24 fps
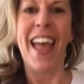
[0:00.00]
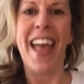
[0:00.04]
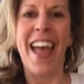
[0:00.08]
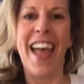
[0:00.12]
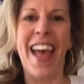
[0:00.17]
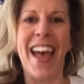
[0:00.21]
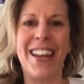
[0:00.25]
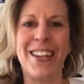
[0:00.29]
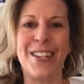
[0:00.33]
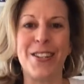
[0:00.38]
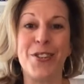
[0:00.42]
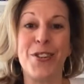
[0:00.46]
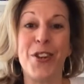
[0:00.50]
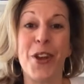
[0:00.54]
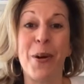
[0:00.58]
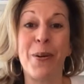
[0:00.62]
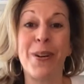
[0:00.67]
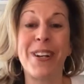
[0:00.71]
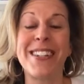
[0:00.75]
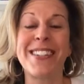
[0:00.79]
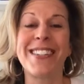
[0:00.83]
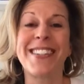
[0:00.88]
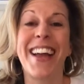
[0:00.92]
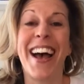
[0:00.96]
And no, it
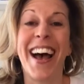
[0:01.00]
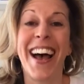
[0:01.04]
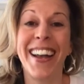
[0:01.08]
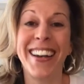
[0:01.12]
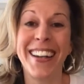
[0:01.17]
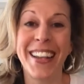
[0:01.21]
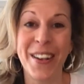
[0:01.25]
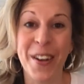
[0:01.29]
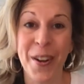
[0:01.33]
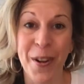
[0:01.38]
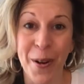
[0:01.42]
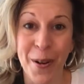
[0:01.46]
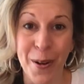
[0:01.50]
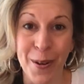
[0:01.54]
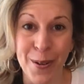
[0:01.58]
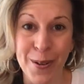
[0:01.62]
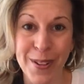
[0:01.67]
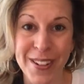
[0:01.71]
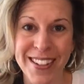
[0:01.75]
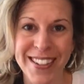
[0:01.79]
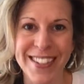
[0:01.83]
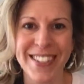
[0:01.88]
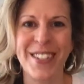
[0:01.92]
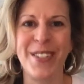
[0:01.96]
is not an
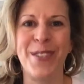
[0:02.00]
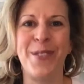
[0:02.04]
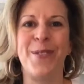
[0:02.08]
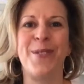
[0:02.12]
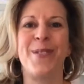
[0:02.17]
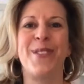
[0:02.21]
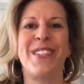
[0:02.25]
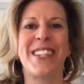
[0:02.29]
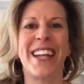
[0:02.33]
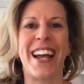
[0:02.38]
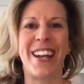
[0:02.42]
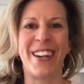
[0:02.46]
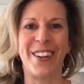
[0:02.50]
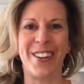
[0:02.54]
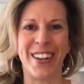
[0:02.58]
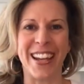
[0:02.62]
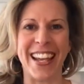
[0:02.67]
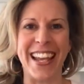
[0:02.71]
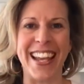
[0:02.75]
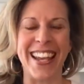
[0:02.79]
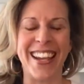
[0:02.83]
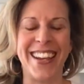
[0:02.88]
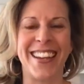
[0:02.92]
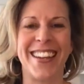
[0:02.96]
ode to Tiger
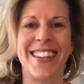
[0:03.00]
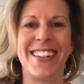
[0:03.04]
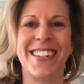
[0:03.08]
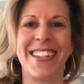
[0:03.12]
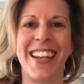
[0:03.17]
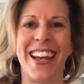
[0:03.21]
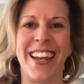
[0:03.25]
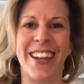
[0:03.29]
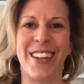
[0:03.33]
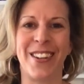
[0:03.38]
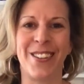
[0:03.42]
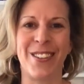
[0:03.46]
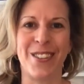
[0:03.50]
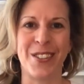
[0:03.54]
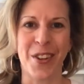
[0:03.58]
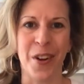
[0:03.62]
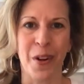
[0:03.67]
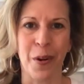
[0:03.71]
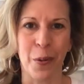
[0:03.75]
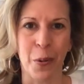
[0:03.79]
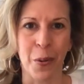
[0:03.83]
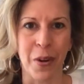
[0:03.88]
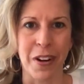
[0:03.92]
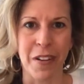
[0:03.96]
King. Tigers
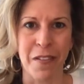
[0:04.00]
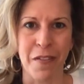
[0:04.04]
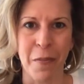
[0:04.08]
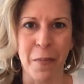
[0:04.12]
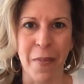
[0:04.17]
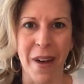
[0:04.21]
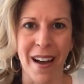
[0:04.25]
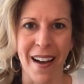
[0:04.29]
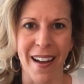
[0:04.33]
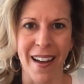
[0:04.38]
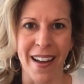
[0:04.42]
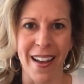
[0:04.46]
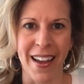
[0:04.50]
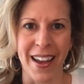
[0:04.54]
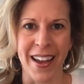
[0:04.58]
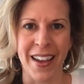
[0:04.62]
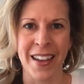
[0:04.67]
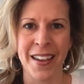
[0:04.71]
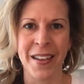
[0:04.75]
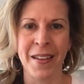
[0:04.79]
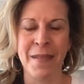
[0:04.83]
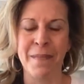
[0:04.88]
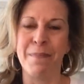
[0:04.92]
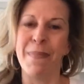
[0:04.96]
are one of my
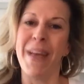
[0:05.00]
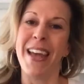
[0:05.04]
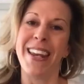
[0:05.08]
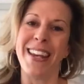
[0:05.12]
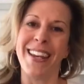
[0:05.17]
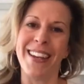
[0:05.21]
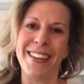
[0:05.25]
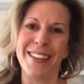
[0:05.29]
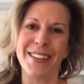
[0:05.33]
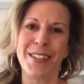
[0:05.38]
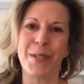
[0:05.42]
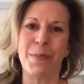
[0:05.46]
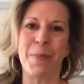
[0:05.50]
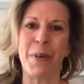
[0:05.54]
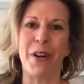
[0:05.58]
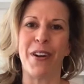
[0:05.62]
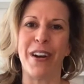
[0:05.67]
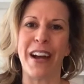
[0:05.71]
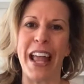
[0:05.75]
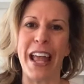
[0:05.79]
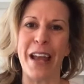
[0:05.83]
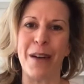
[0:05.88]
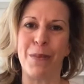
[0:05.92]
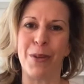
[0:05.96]
many
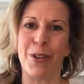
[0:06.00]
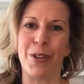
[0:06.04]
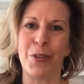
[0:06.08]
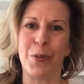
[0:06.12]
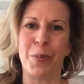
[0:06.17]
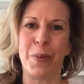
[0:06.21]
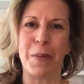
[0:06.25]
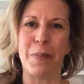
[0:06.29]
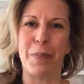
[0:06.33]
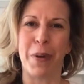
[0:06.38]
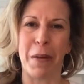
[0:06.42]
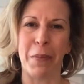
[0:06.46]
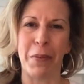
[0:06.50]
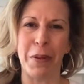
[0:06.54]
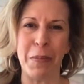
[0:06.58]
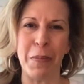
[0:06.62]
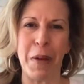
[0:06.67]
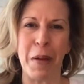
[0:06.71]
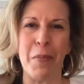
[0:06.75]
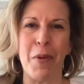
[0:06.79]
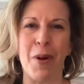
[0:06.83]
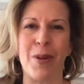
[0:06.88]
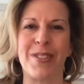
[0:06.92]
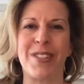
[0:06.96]
spirit animals, but probably my
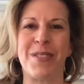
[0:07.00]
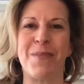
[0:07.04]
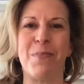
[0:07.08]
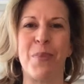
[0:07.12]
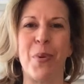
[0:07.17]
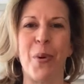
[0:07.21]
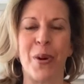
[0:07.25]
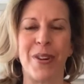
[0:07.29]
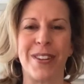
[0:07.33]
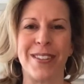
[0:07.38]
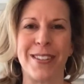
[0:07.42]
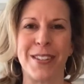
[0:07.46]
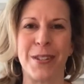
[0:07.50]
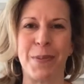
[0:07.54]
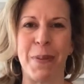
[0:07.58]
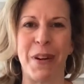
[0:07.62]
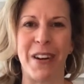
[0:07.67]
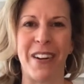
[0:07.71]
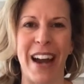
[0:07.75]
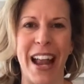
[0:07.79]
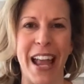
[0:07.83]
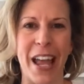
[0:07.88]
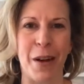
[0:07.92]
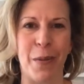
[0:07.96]
most important
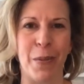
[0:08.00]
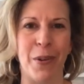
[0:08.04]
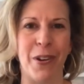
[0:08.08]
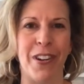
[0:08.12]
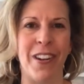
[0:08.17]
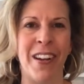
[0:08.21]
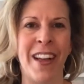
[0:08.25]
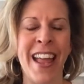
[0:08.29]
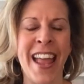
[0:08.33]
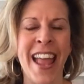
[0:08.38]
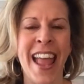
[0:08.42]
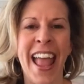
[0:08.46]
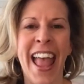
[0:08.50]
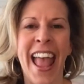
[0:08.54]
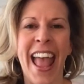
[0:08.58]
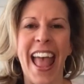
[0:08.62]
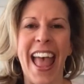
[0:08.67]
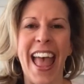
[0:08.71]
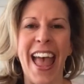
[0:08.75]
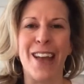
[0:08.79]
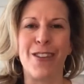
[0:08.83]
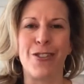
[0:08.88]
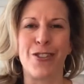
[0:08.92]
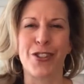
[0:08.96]
spirit animal.
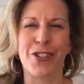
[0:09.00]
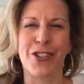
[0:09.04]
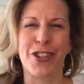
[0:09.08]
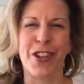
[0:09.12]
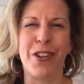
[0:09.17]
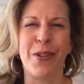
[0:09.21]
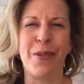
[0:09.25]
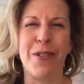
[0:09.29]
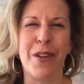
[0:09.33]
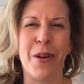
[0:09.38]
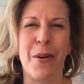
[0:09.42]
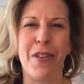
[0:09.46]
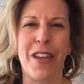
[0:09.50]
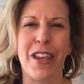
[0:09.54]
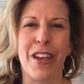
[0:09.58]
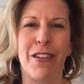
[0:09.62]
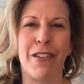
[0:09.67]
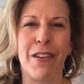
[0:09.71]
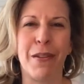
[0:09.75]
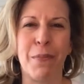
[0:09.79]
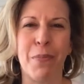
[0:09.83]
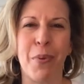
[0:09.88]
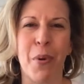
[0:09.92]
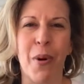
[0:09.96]
And just so you know that you're
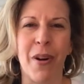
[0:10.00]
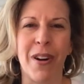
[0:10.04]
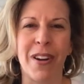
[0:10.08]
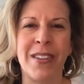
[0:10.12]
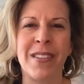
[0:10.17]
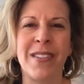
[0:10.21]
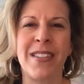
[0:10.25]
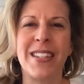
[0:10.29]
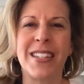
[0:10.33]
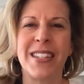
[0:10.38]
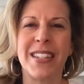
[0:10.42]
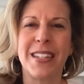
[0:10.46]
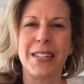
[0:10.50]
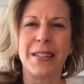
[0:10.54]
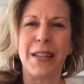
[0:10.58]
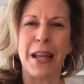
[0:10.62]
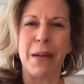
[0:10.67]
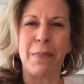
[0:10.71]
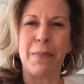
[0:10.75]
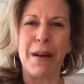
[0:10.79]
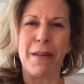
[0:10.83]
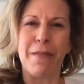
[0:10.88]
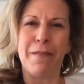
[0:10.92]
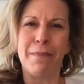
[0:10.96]
important, this is like
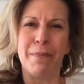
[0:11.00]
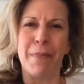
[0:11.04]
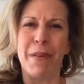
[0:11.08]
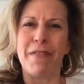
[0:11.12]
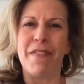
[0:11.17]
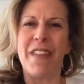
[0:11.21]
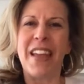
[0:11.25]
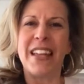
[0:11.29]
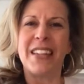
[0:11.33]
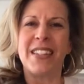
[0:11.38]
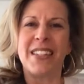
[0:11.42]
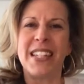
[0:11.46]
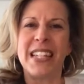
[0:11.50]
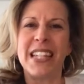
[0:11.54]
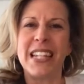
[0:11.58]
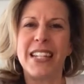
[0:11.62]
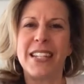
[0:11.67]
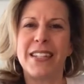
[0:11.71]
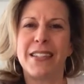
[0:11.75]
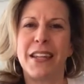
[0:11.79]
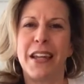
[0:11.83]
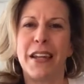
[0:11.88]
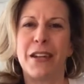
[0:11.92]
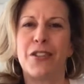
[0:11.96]
my fancy
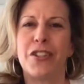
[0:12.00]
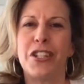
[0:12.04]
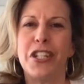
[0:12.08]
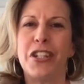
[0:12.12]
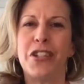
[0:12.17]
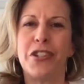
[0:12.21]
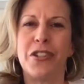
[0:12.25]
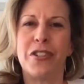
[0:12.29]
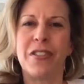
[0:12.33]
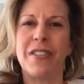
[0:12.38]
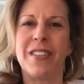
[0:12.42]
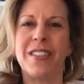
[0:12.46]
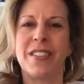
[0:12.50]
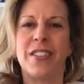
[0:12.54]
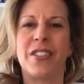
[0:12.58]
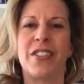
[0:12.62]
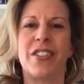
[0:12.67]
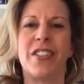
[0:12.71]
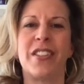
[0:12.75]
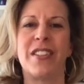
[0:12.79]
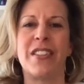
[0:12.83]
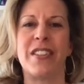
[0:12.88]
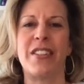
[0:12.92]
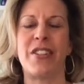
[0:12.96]
tiger t-shirt.
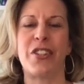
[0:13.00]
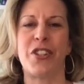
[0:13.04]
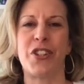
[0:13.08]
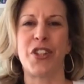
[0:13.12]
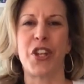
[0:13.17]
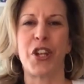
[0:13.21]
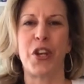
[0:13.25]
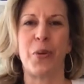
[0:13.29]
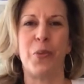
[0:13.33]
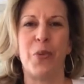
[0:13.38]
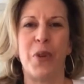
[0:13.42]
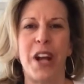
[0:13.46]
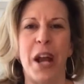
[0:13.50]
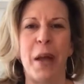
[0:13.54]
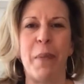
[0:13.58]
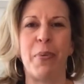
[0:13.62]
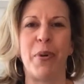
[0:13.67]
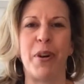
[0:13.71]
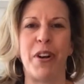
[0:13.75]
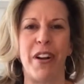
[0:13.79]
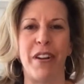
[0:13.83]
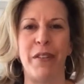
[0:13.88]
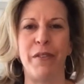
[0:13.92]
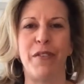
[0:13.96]
This is the good one I
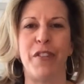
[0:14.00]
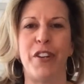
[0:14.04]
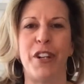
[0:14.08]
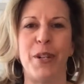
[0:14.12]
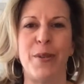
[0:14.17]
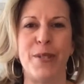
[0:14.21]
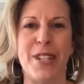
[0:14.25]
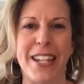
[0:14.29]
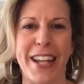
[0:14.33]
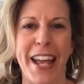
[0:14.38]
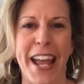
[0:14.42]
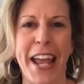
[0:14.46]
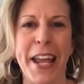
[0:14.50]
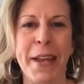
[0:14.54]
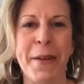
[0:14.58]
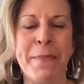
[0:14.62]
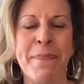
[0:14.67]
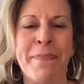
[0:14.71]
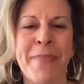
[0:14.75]
put on for you today.